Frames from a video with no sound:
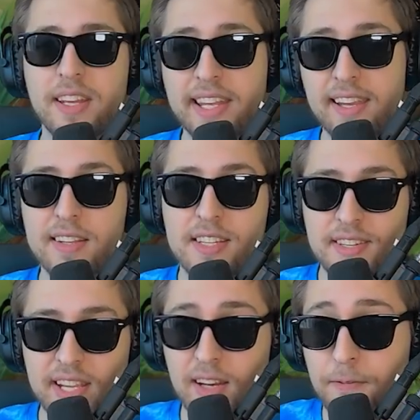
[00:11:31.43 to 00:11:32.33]
Kills
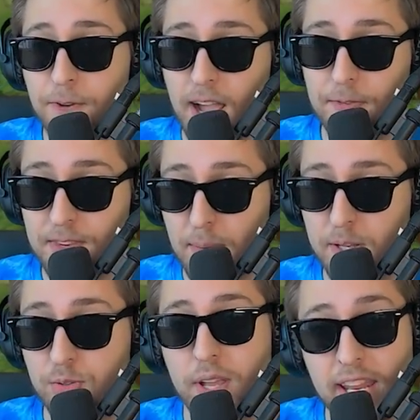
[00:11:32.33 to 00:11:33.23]
deal 5
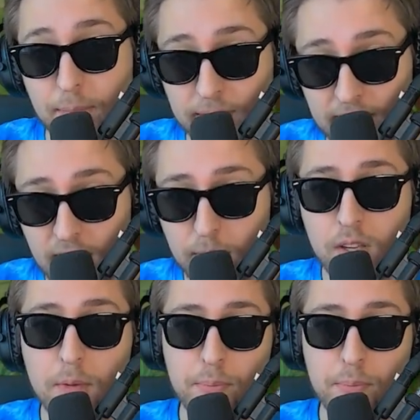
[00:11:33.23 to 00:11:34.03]
damage to the enemy team,